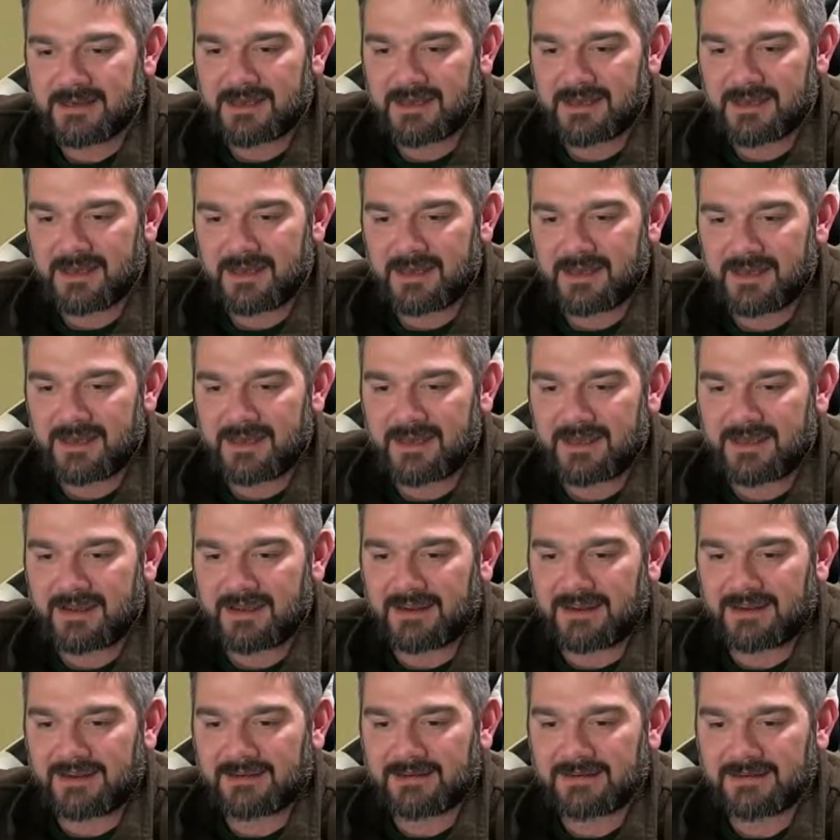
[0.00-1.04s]

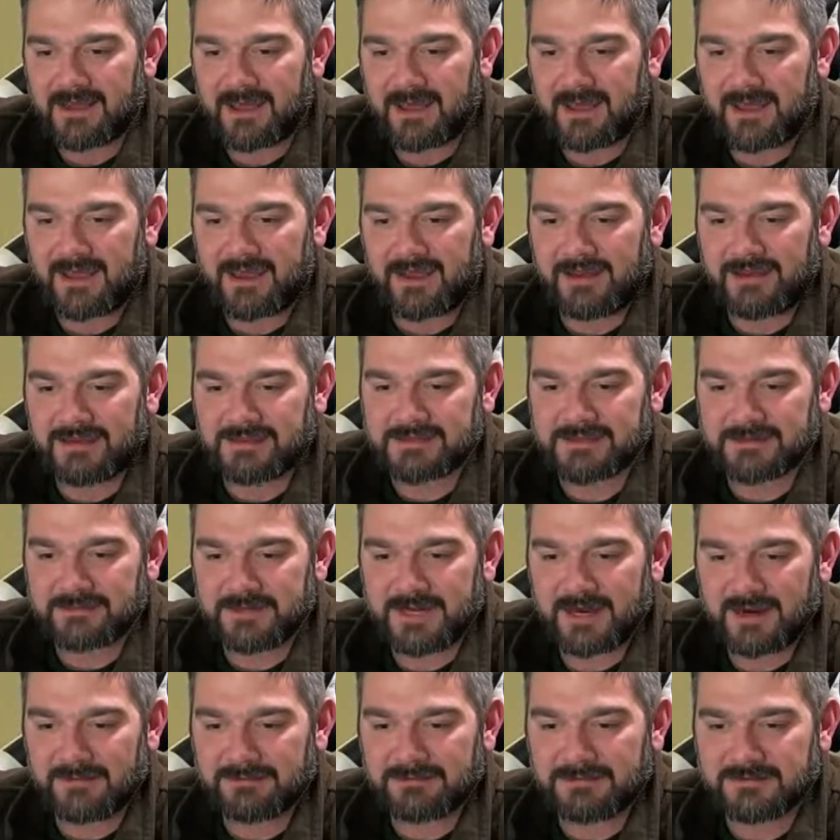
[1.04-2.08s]
some
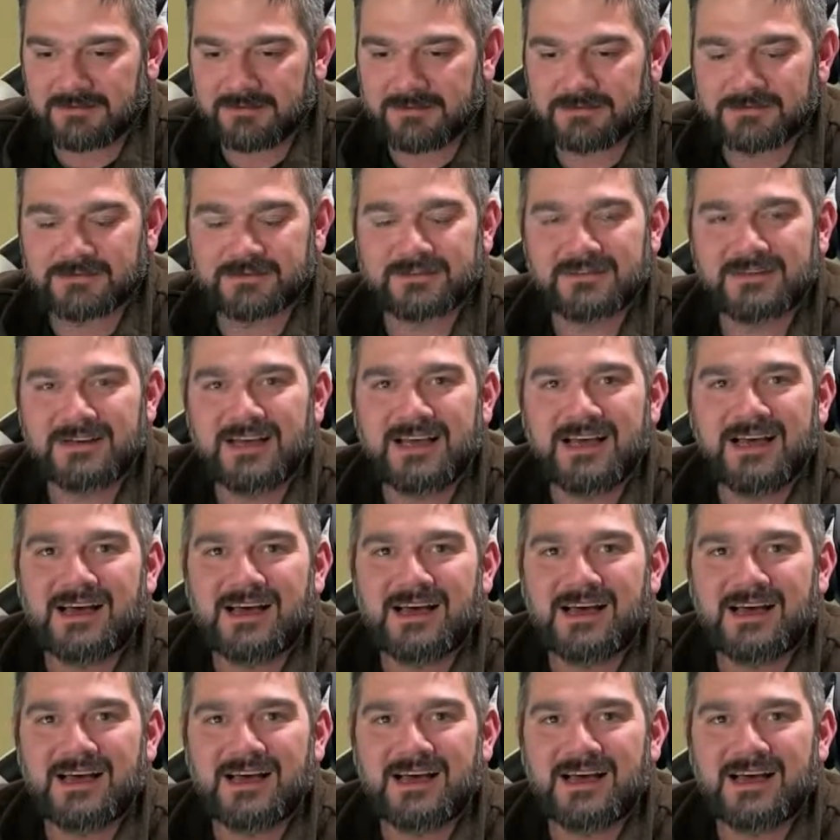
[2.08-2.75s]
goblin loser.